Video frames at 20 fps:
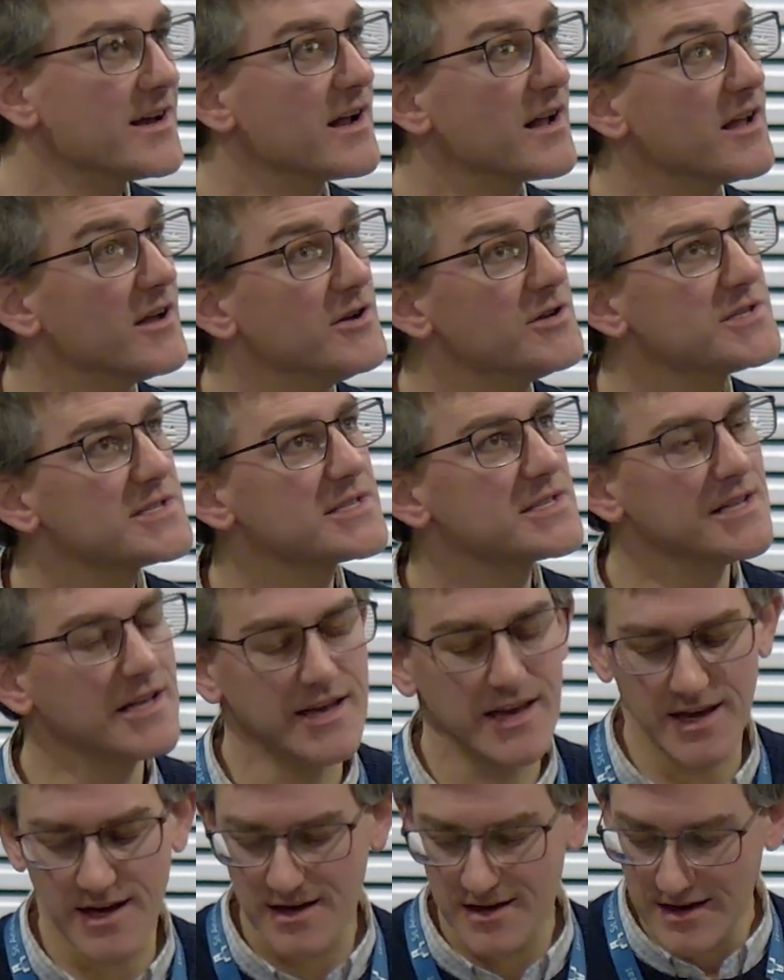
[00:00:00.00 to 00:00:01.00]

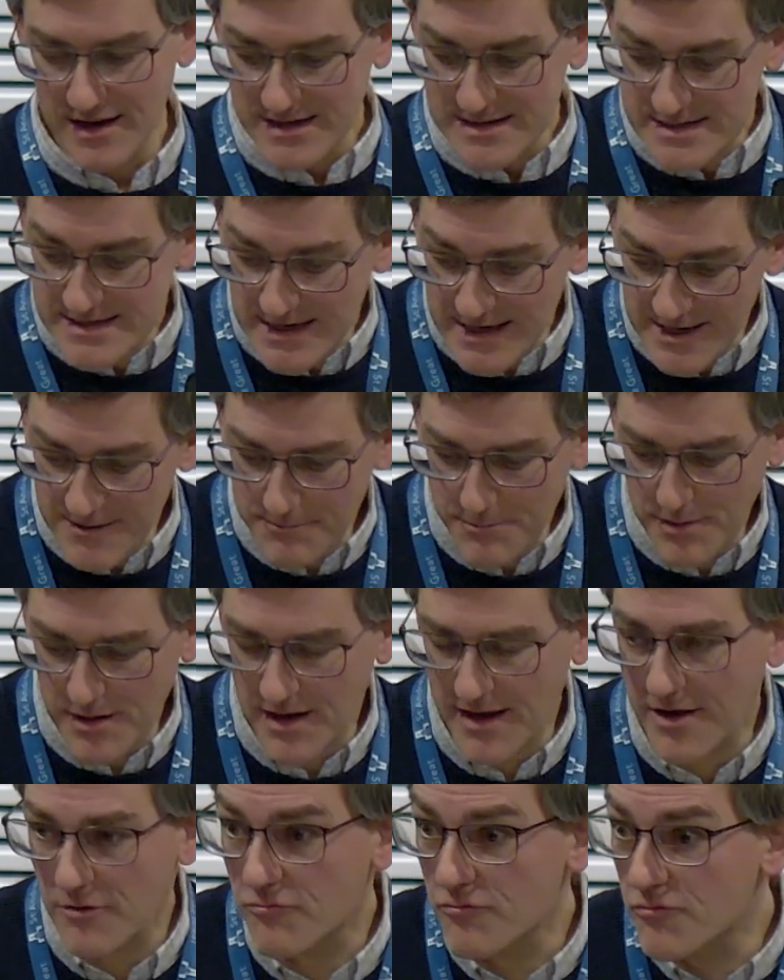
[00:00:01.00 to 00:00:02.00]
closely,
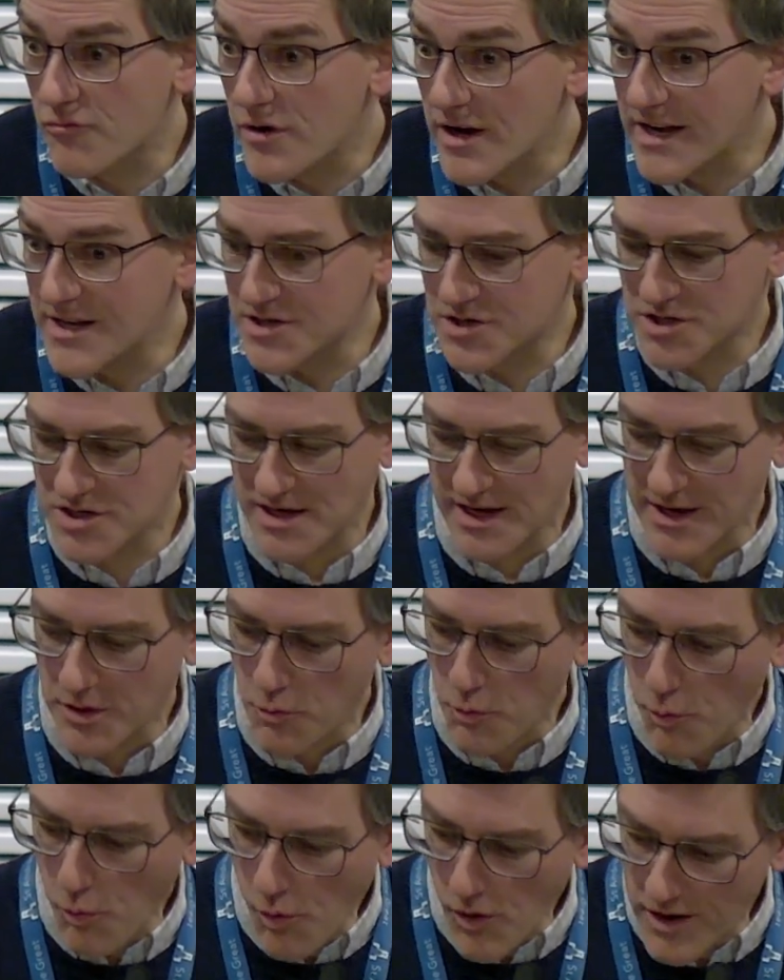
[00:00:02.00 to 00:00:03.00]
deeply, richly,
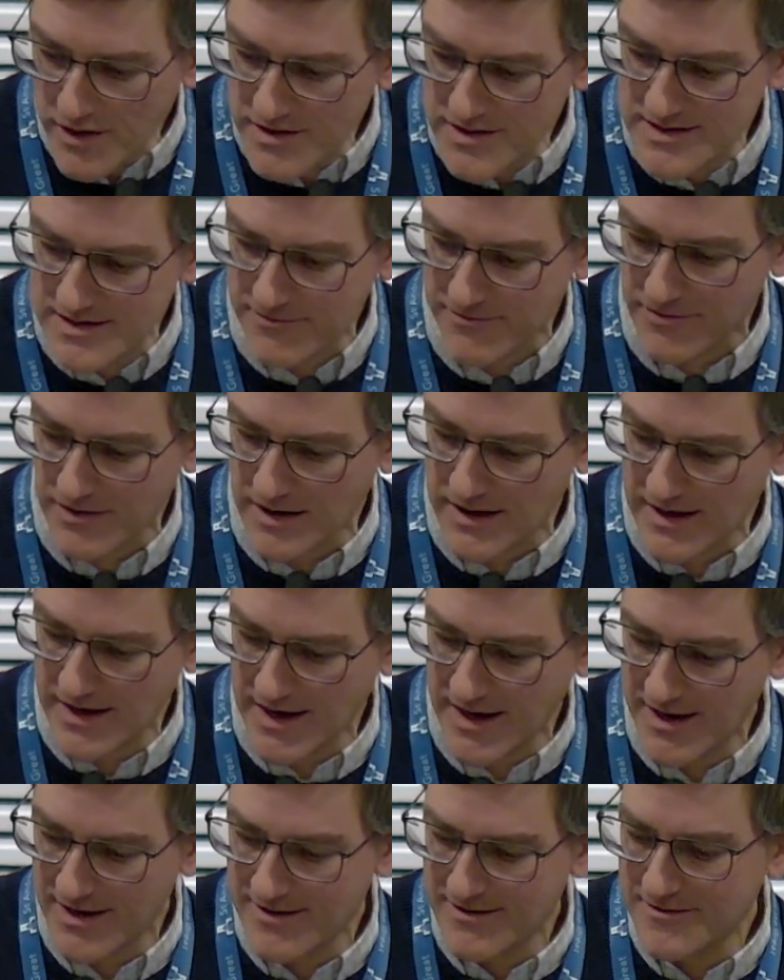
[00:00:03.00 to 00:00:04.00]
wonderfully,